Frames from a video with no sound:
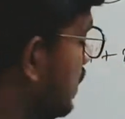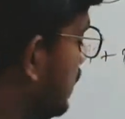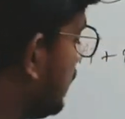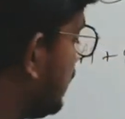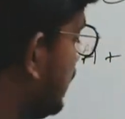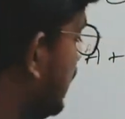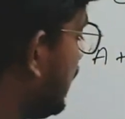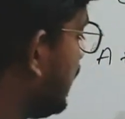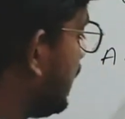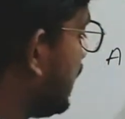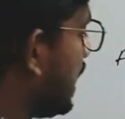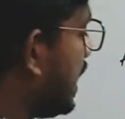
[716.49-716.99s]

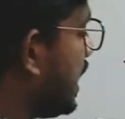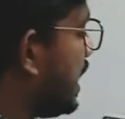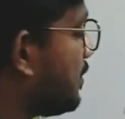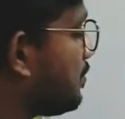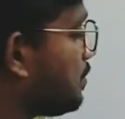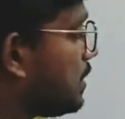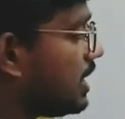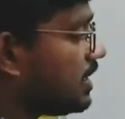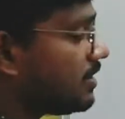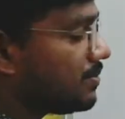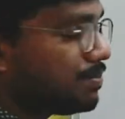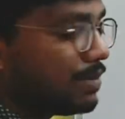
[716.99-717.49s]
than A
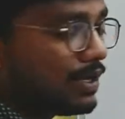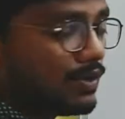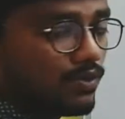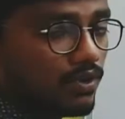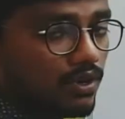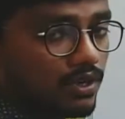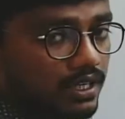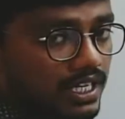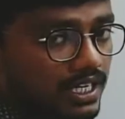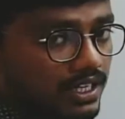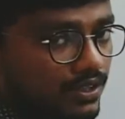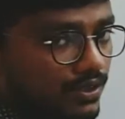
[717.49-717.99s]
plus B
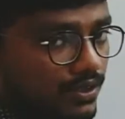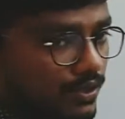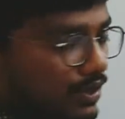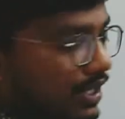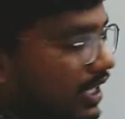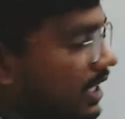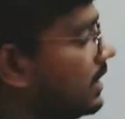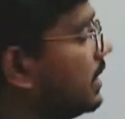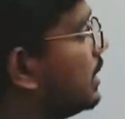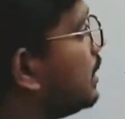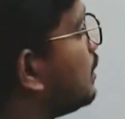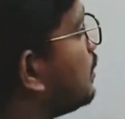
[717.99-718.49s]
working
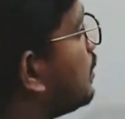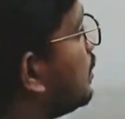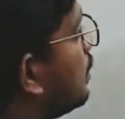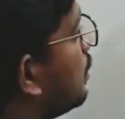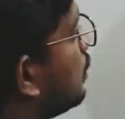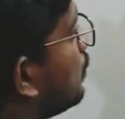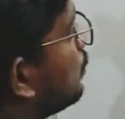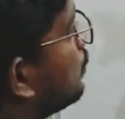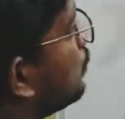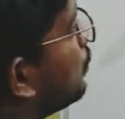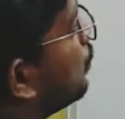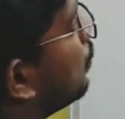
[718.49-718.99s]
together,
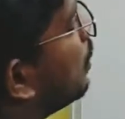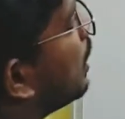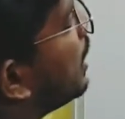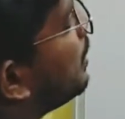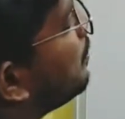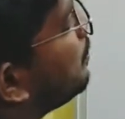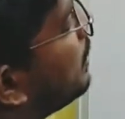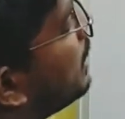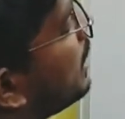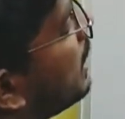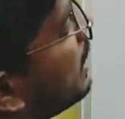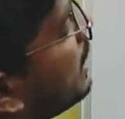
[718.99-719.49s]
so I
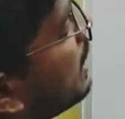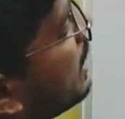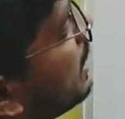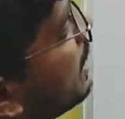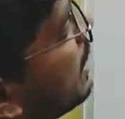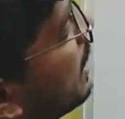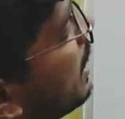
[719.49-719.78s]
am taking